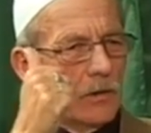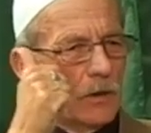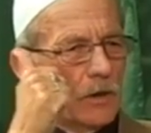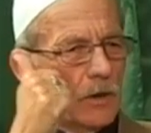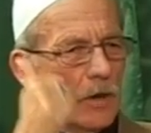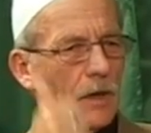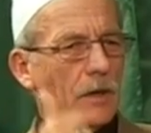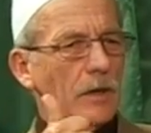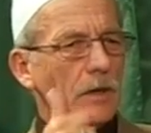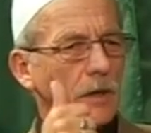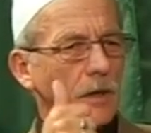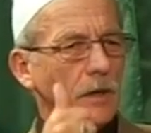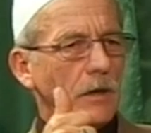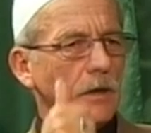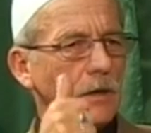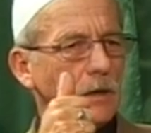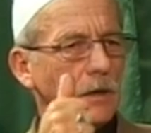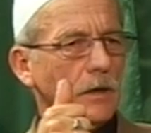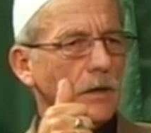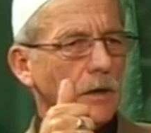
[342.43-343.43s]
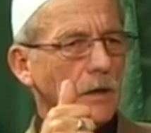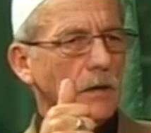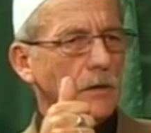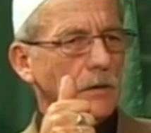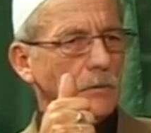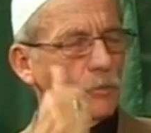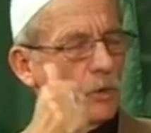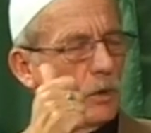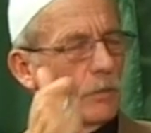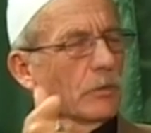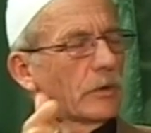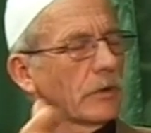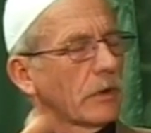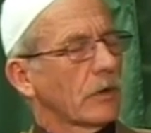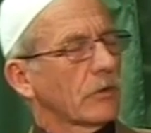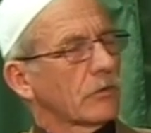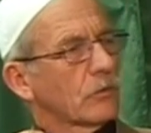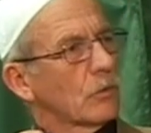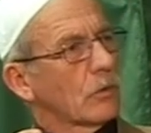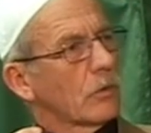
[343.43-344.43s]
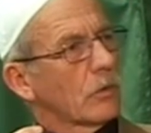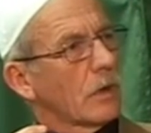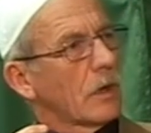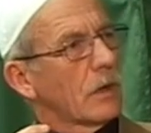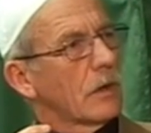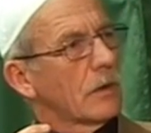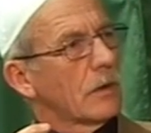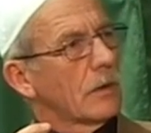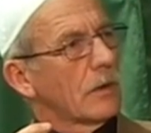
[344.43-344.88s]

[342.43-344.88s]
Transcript: La ilaha illallah, Muhammad Rasulullah.